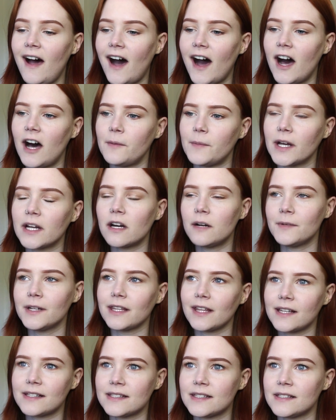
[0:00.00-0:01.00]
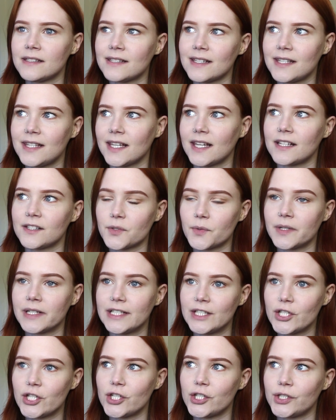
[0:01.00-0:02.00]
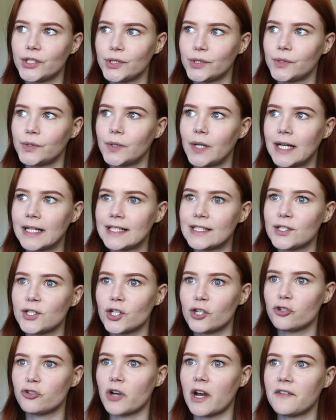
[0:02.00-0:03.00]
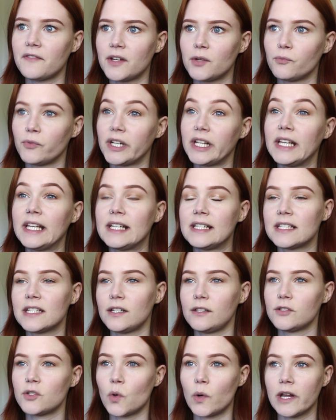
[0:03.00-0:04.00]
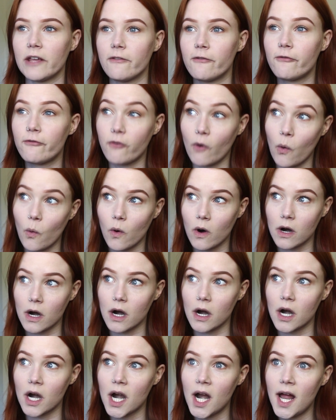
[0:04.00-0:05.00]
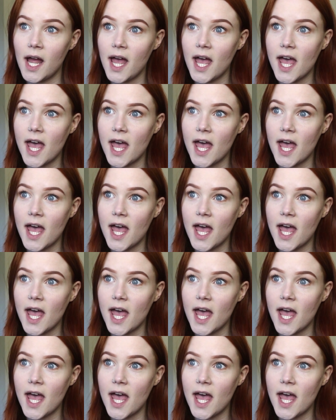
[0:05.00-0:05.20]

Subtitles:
I got my license, I think, at 22. I didn't start driving really until 24.